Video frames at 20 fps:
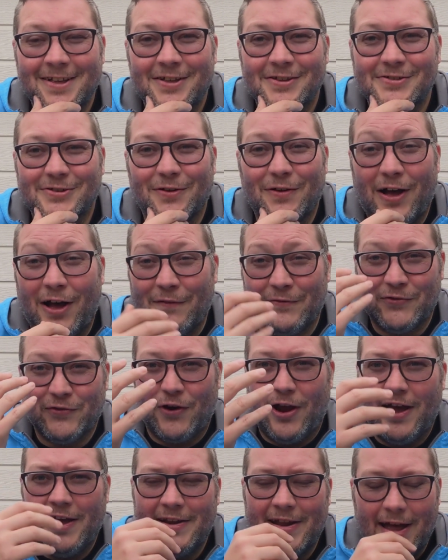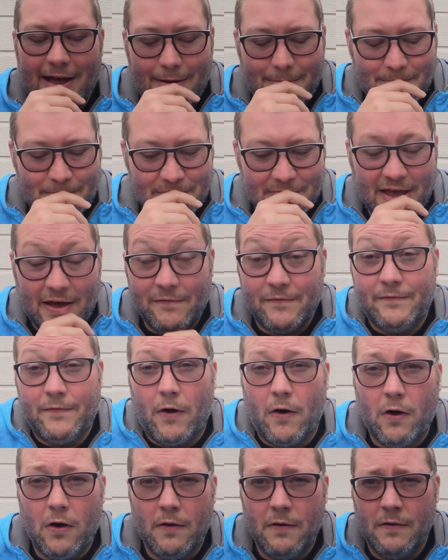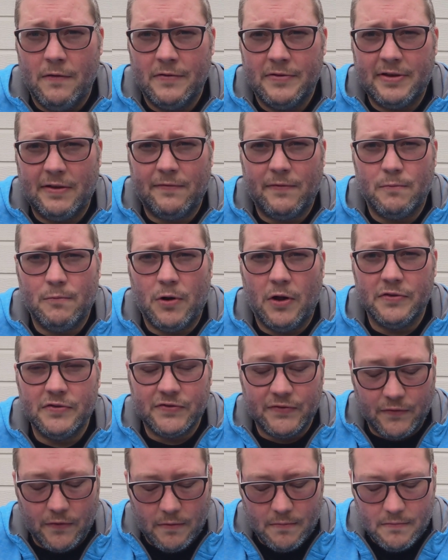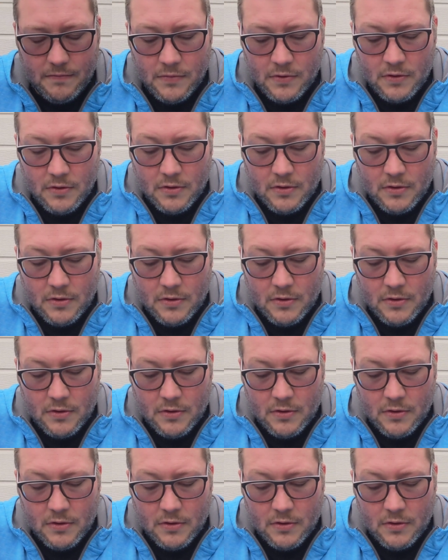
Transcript: So I've tried 4 different ones from